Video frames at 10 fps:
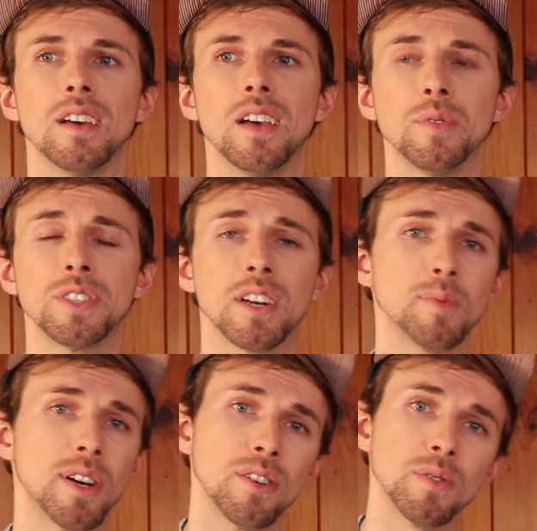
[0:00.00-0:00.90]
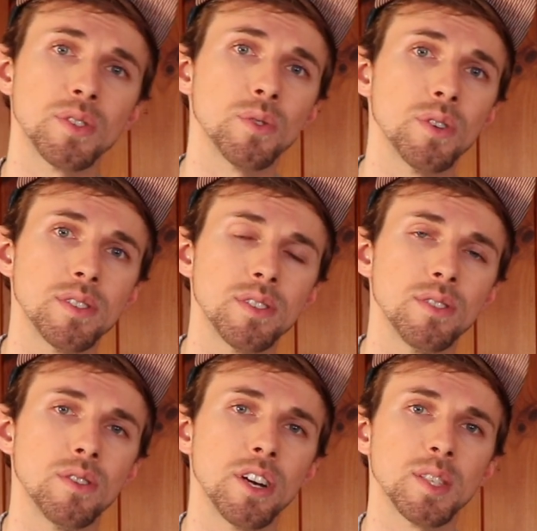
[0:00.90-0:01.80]
And we talked about our own stories
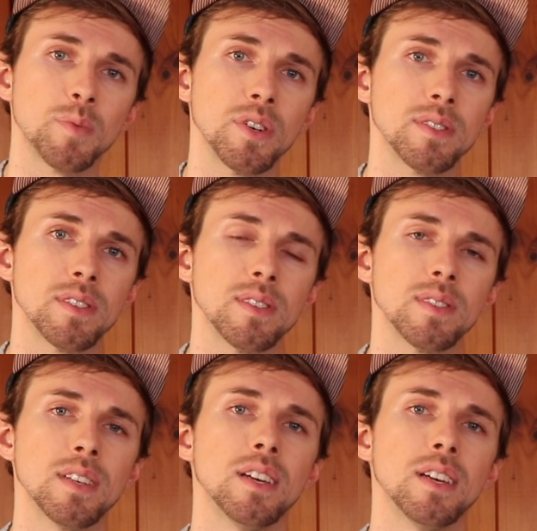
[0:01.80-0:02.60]
too, our experiences